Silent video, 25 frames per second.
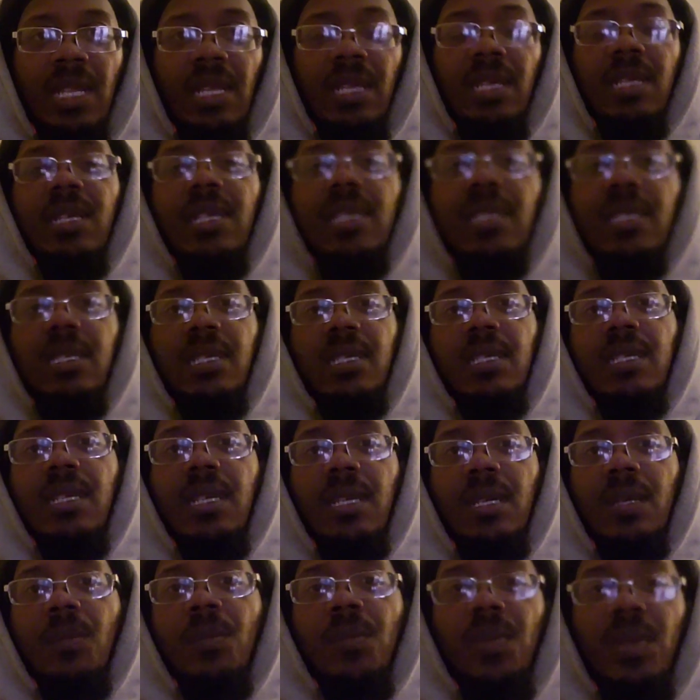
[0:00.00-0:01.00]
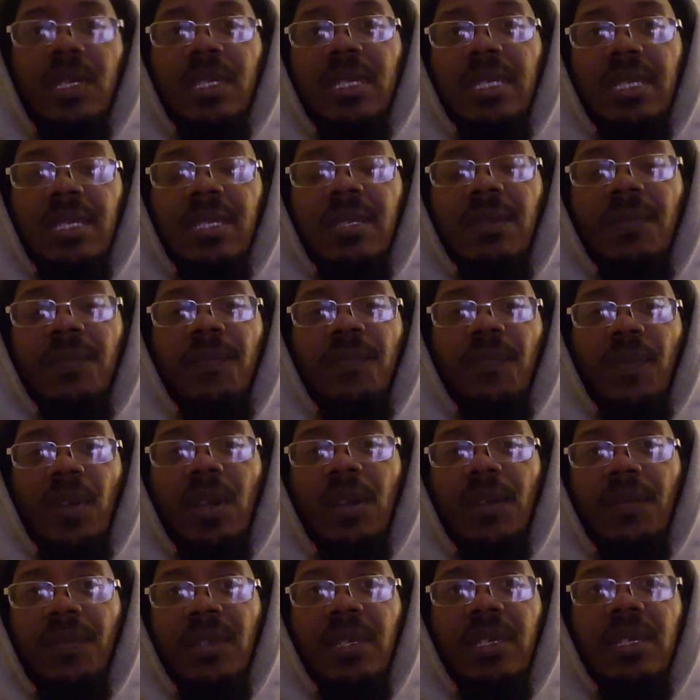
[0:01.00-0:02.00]
Because the young brother is a
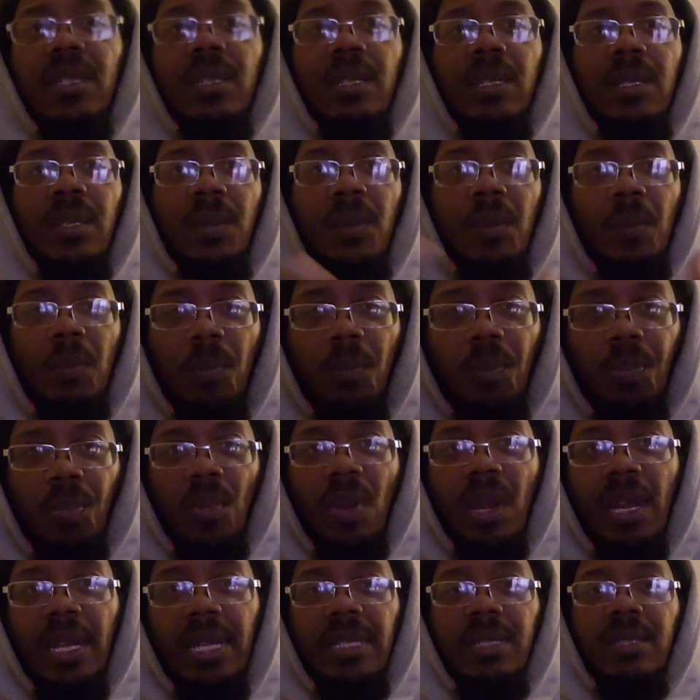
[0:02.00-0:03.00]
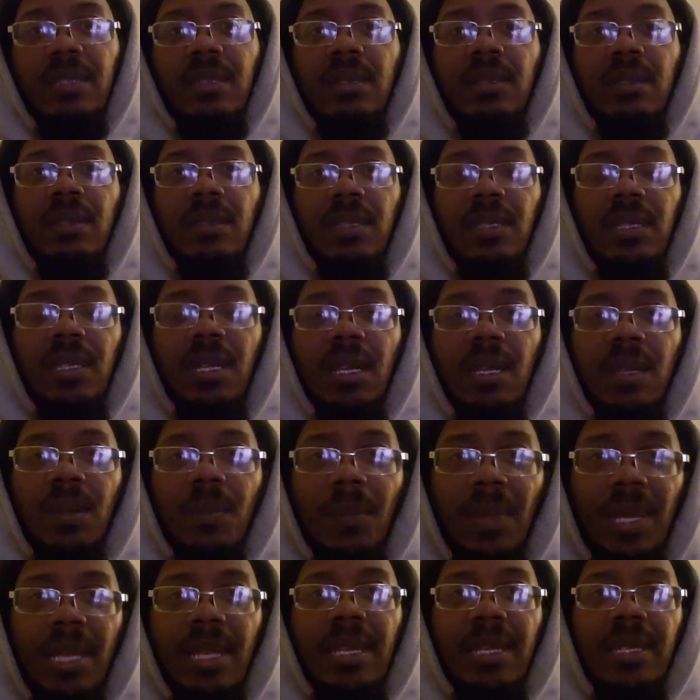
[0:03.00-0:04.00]
very bright
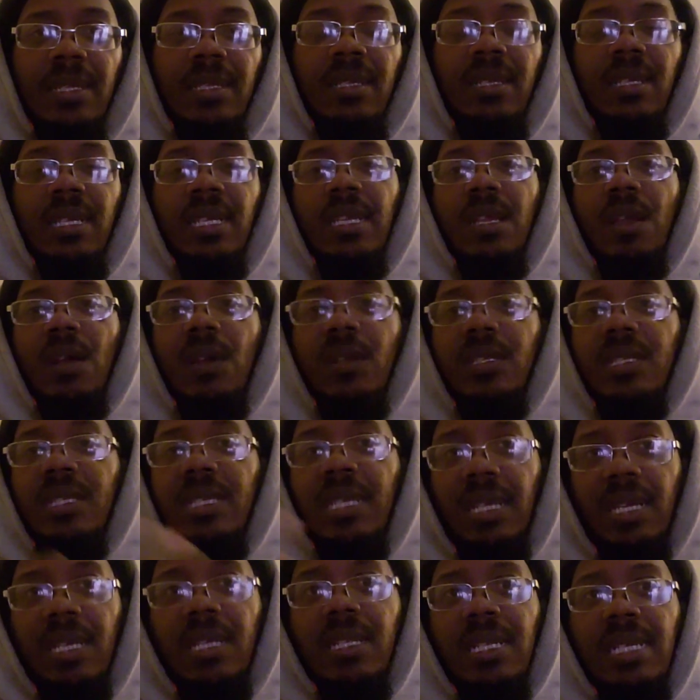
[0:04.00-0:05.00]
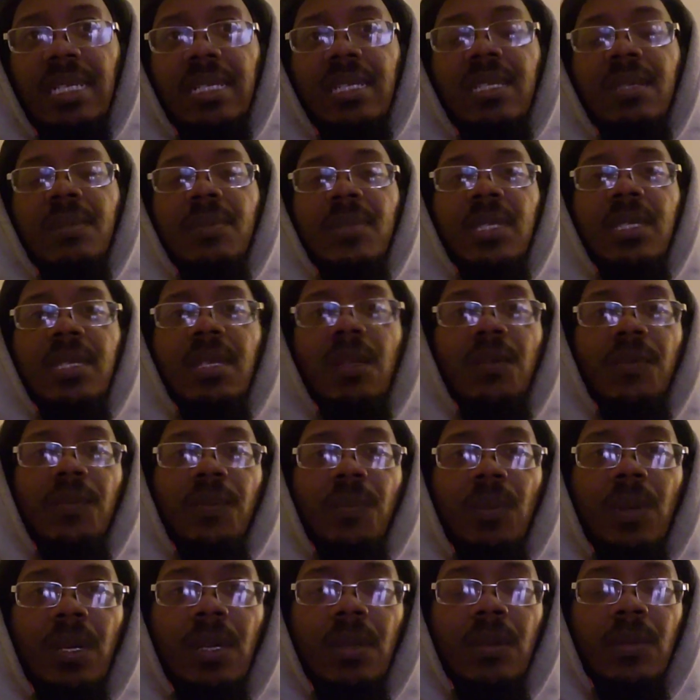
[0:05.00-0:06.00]
young man. He articulates
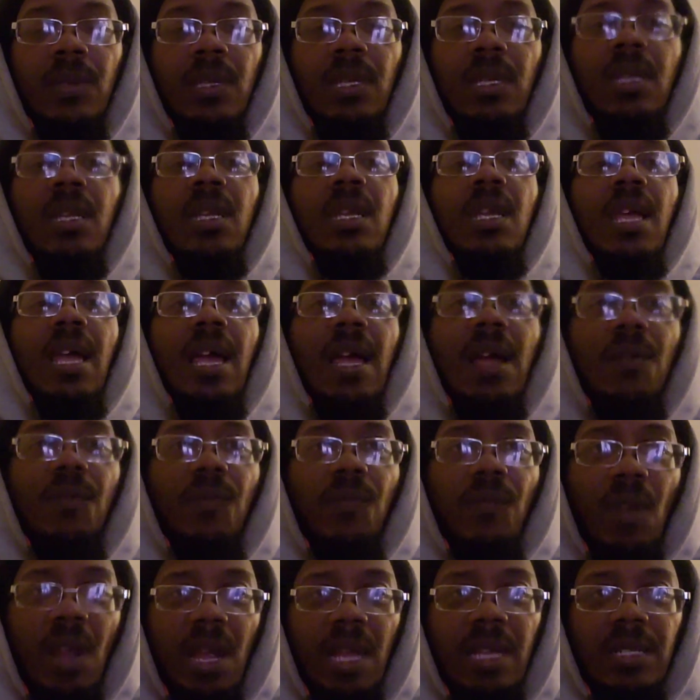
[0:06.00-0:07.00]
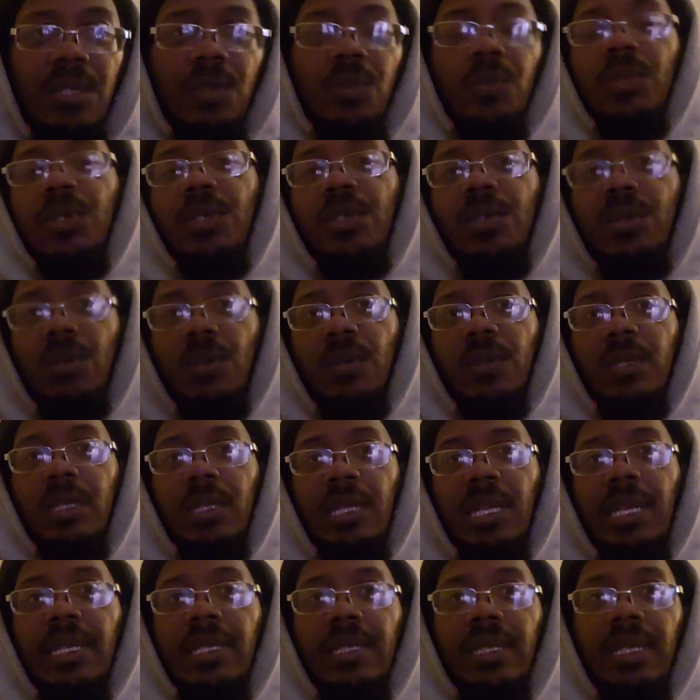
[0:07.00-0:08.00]
himself well. I rocks with Shorty
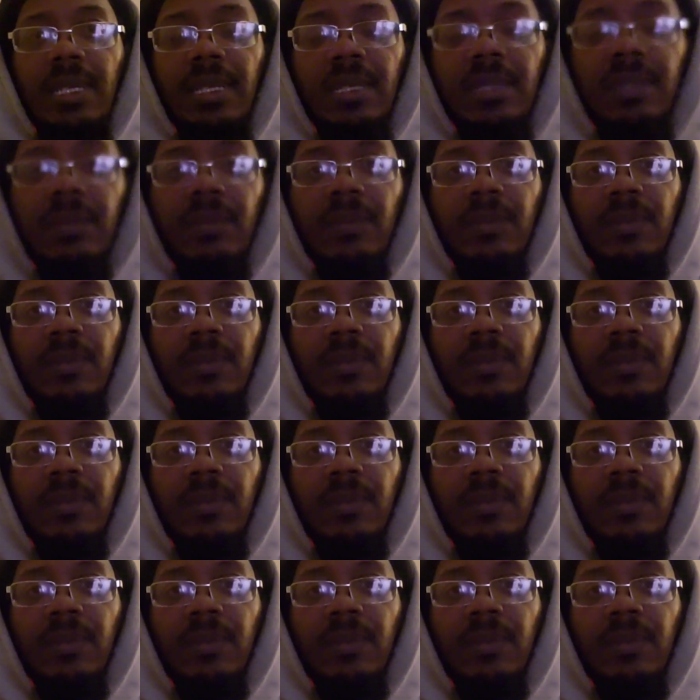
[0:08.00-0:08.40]
like that.